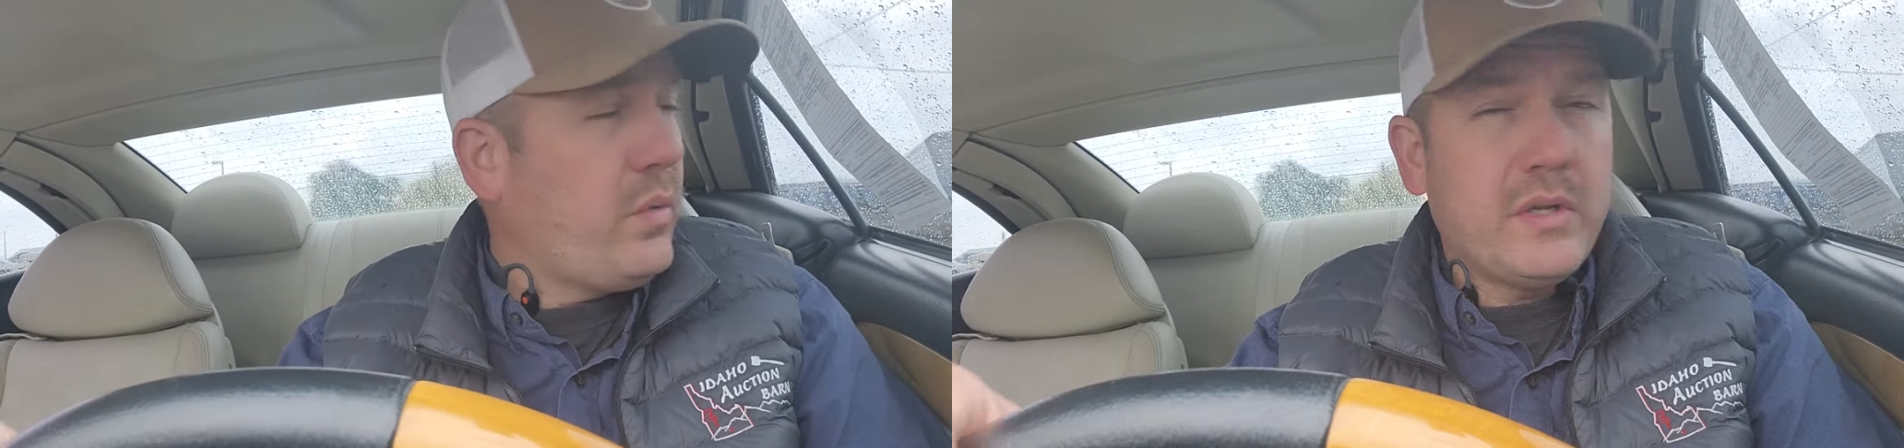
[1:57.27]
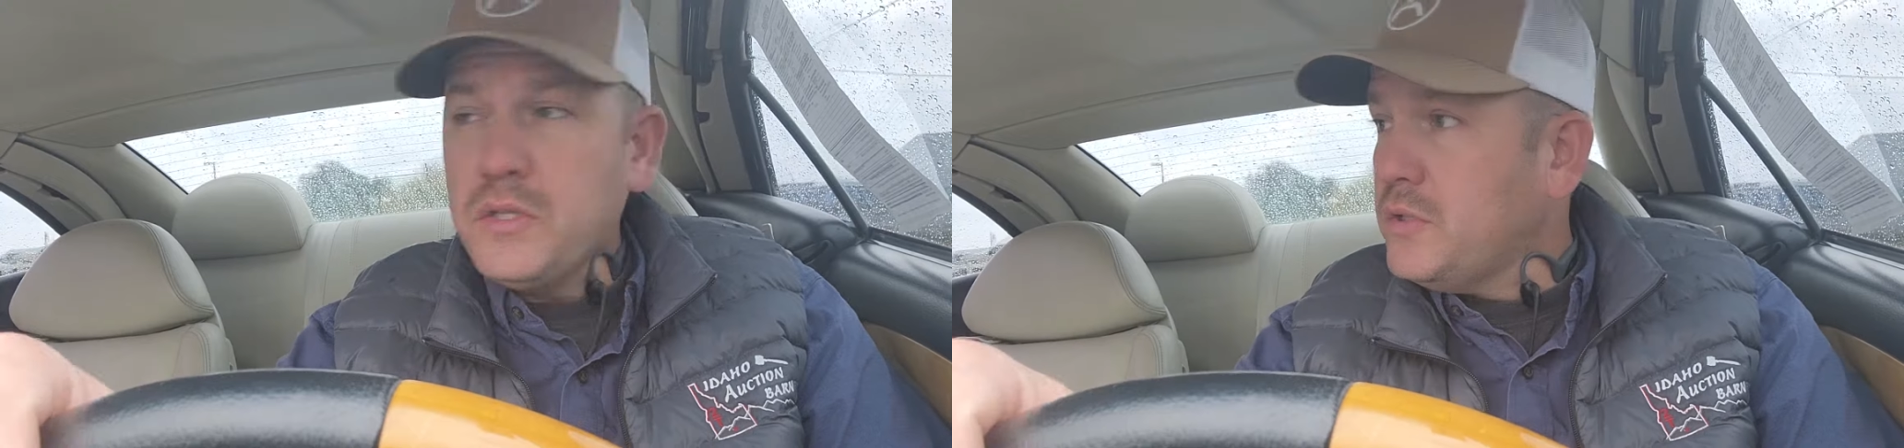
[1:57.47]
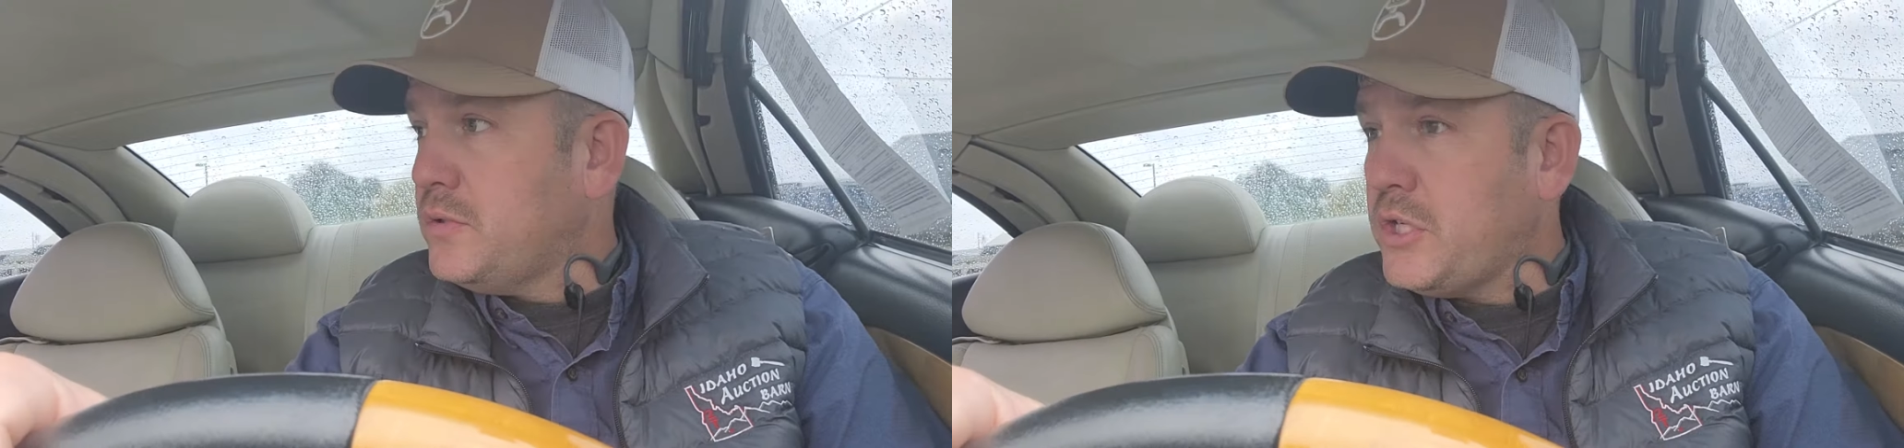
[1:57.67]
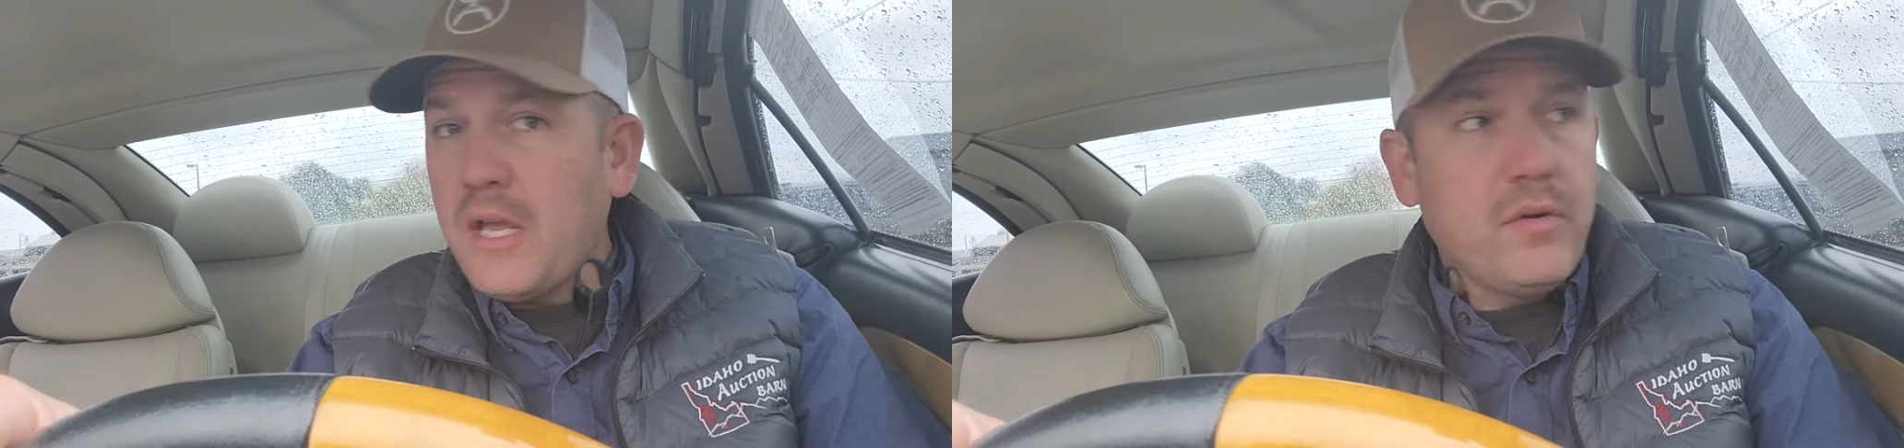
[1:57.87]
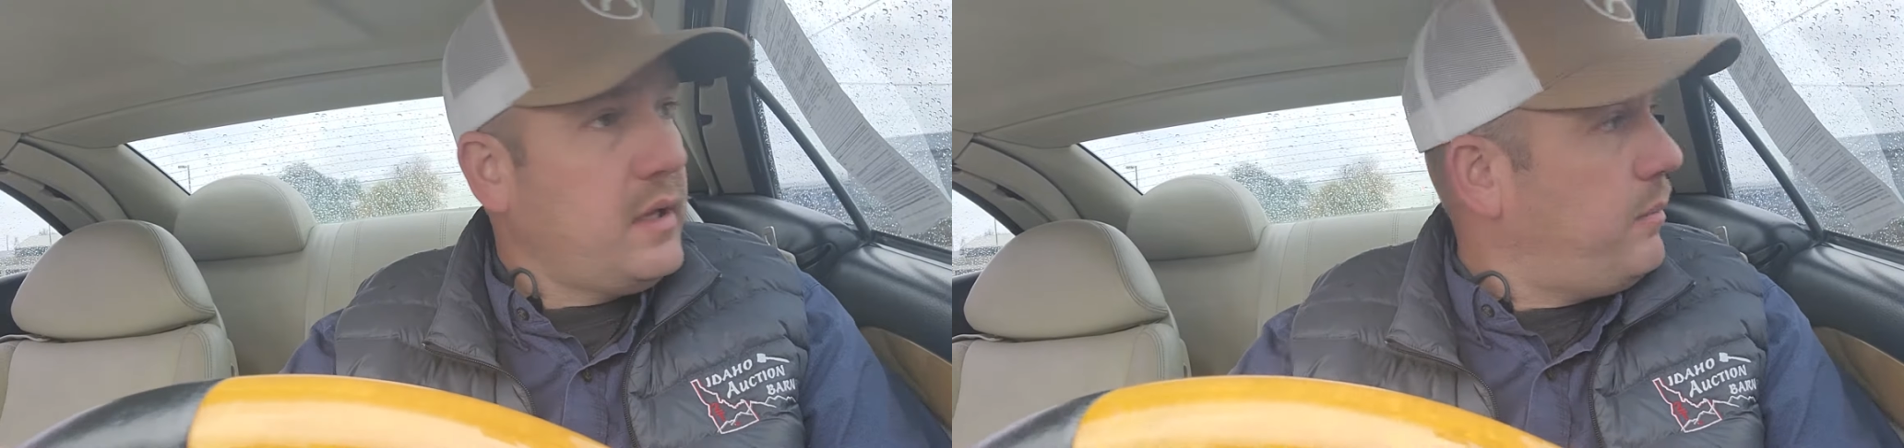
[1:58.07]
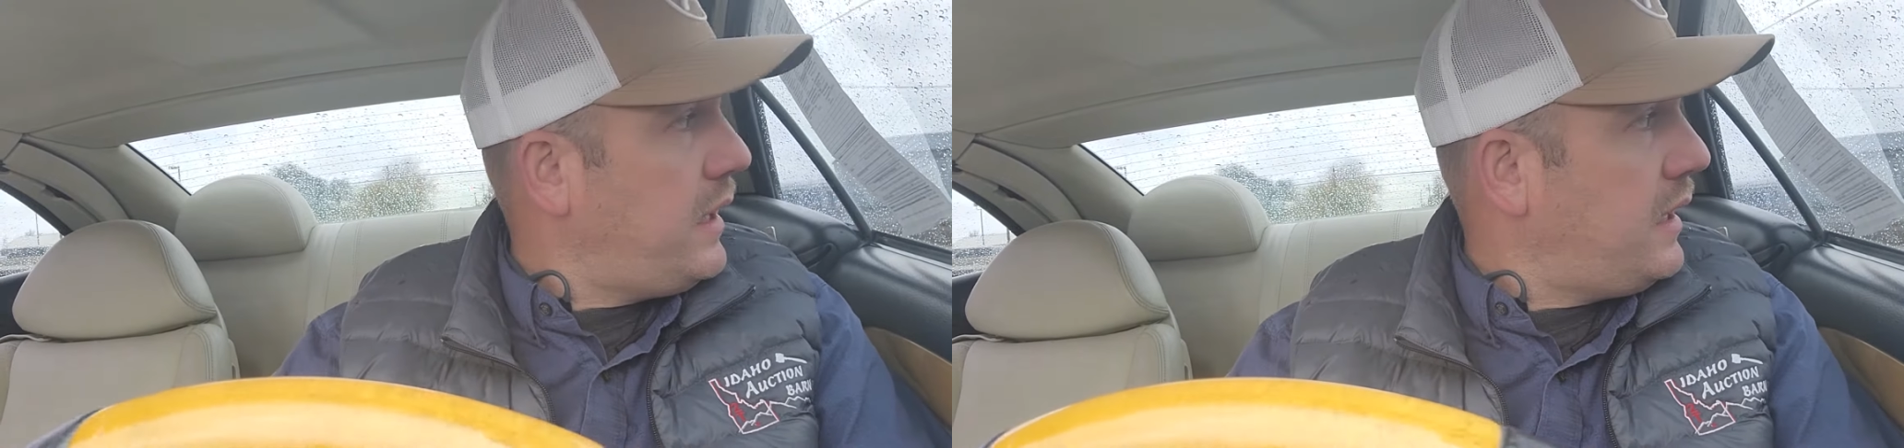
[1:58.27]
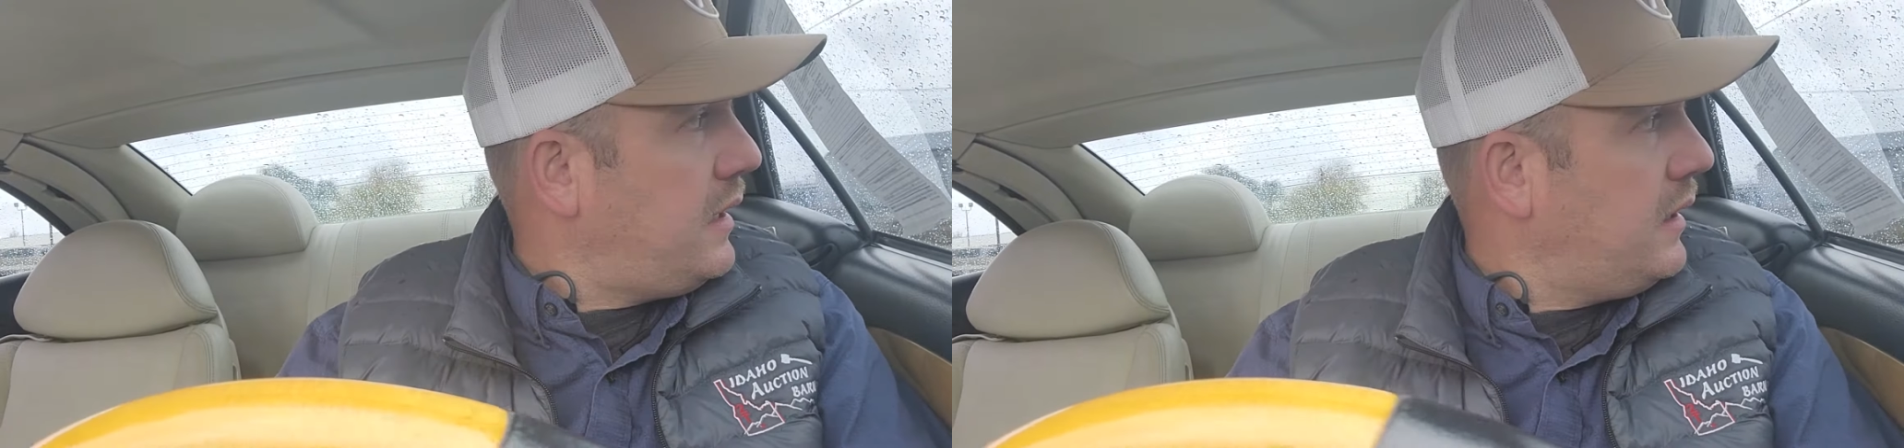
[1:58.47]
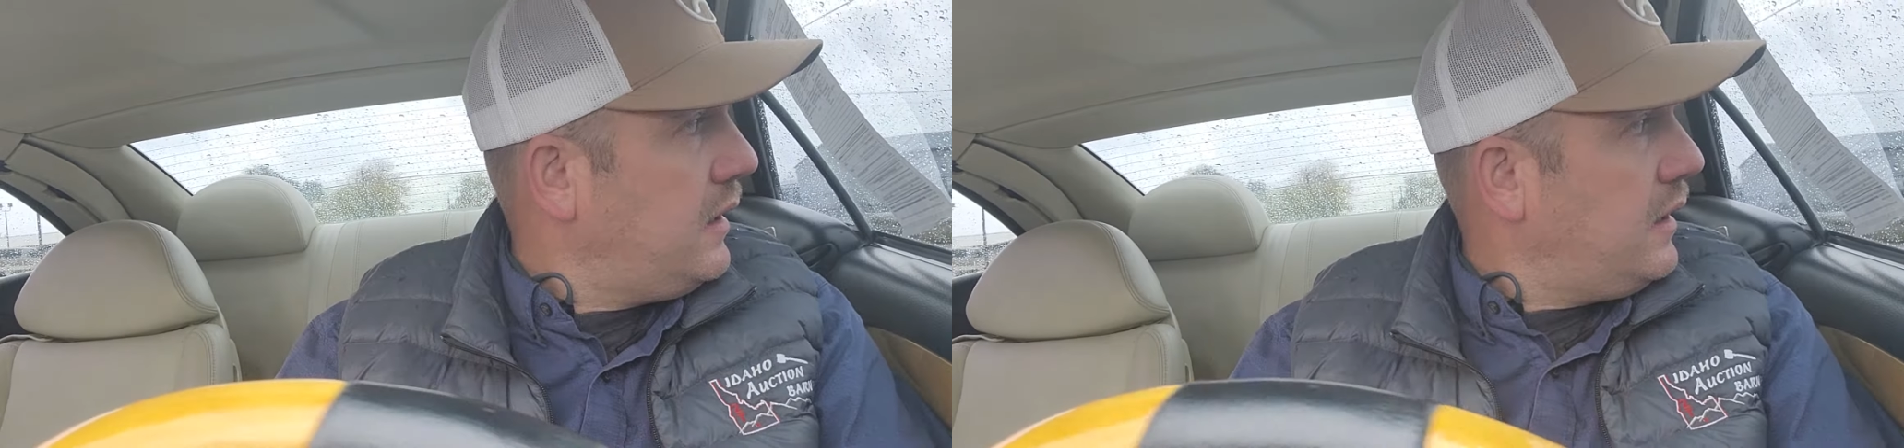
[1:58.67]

which has generally been